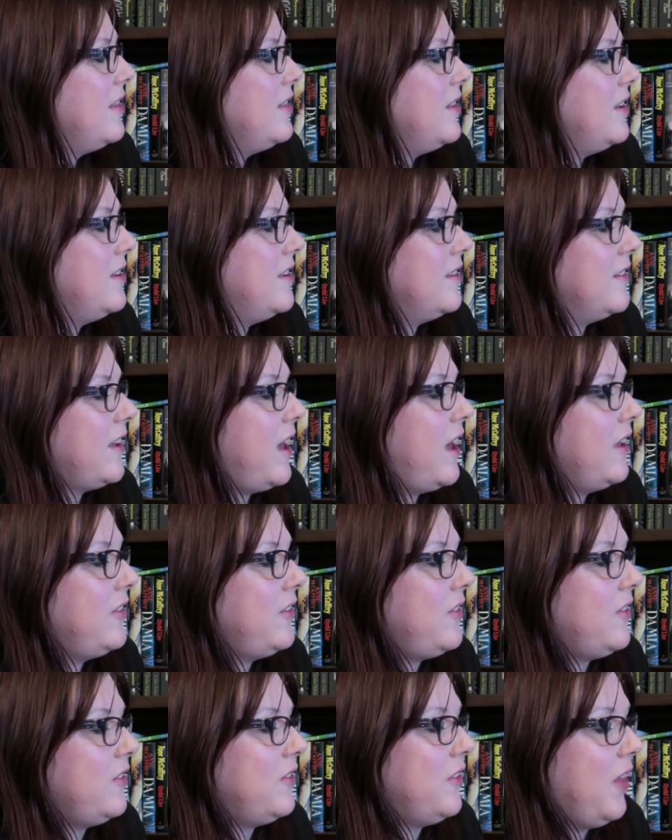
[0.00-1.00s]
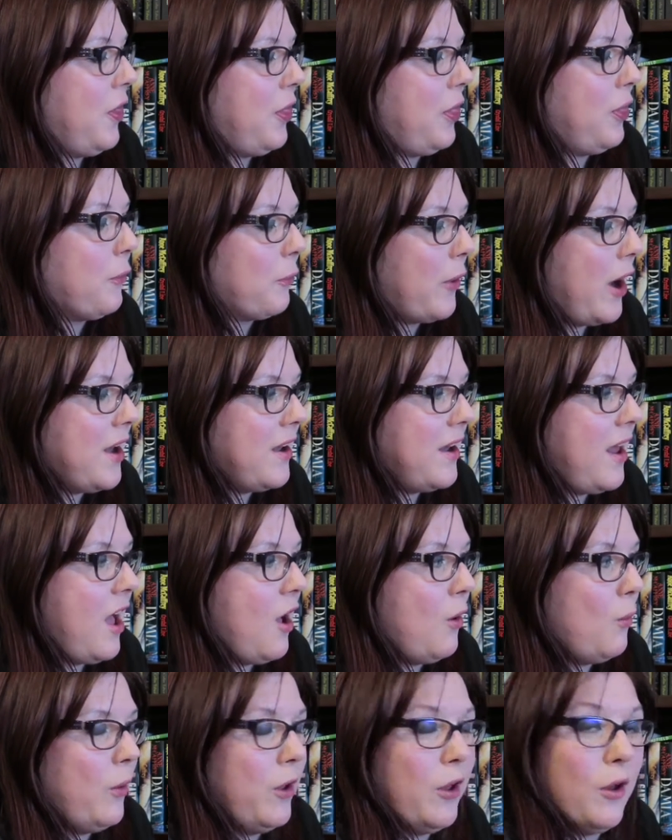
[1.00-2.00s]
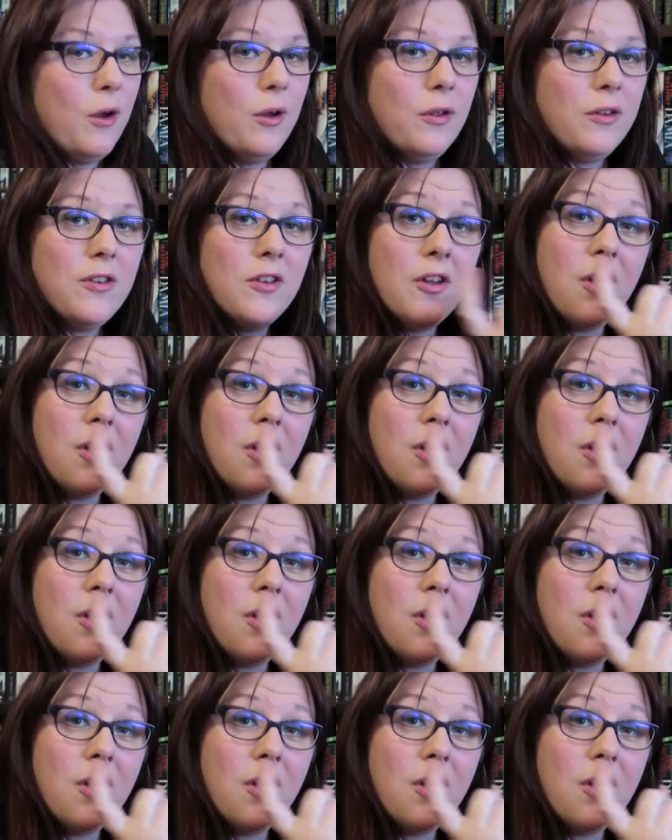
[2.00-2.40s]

The Disasters That Threaten Our World.